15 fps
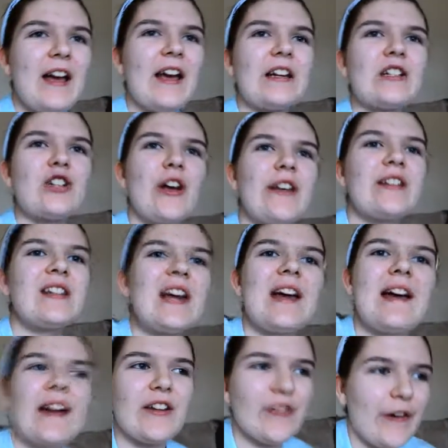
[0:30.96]
It's just,
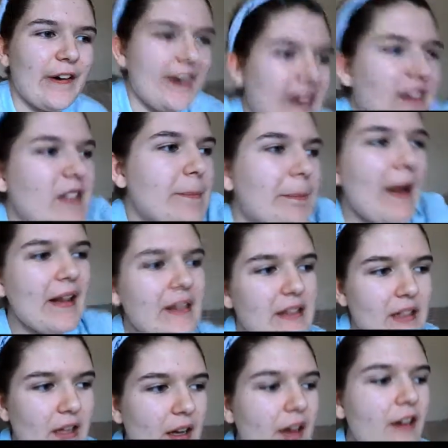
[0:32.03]
it's very
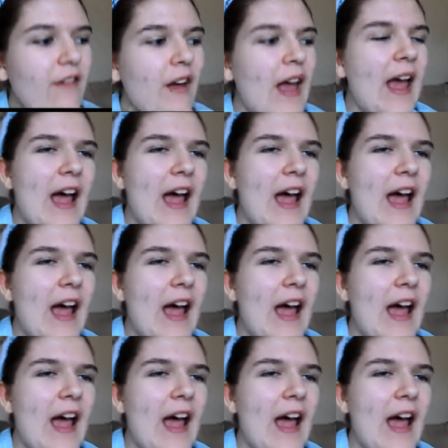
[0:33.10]
expensive,